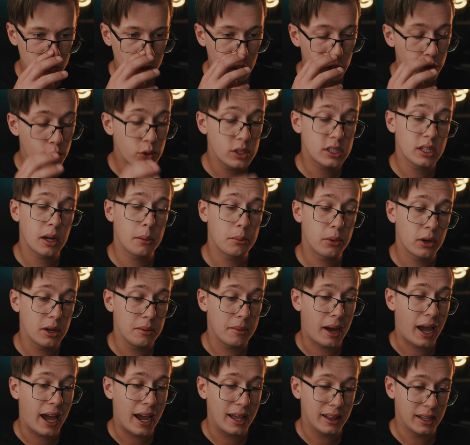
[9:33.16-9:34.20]
The reason I'm bringing
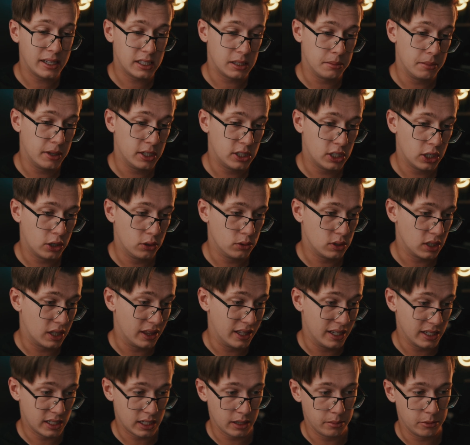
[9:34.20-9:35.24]
my highlights and midtones in
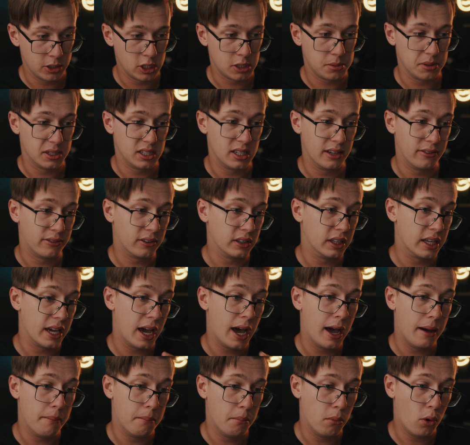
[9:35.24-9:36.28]
this image specifically
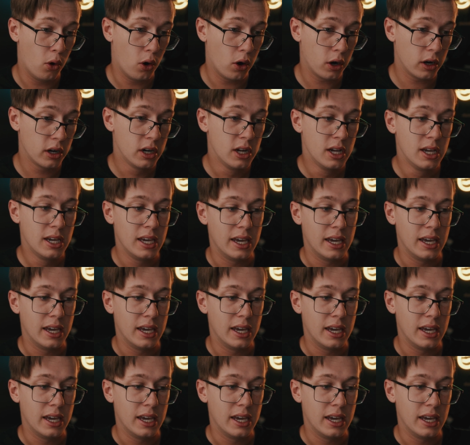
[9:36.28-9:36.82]
up more